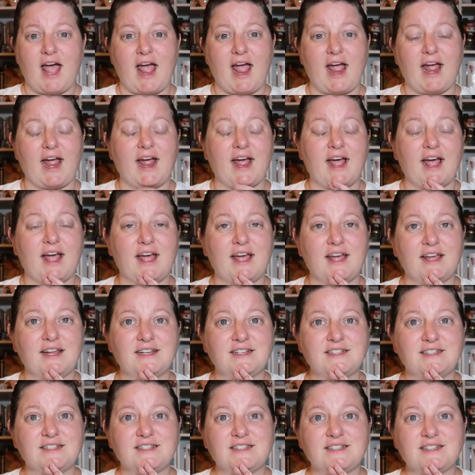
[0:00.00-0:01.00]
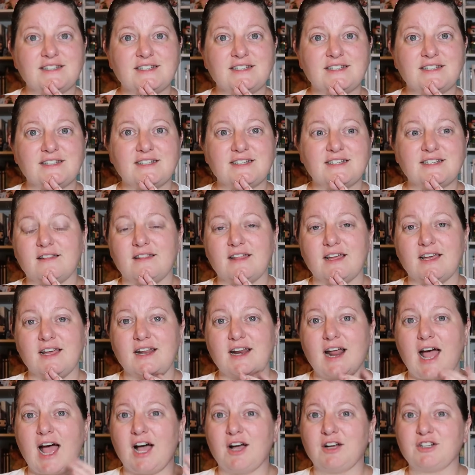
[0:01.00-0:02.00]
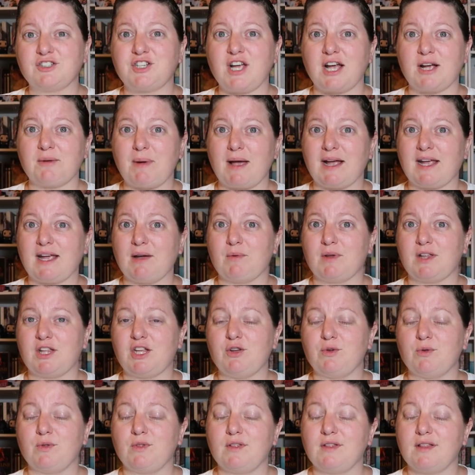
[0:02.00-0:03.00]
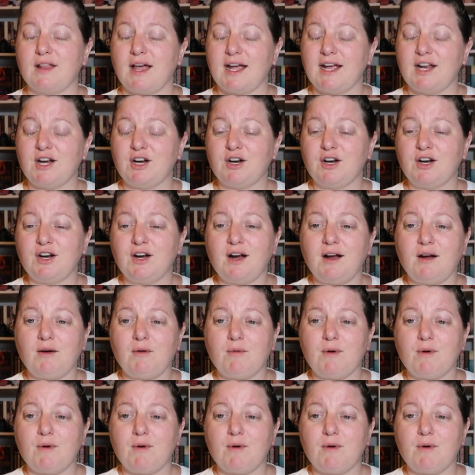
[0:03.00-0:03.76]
and then I'll check back in with you later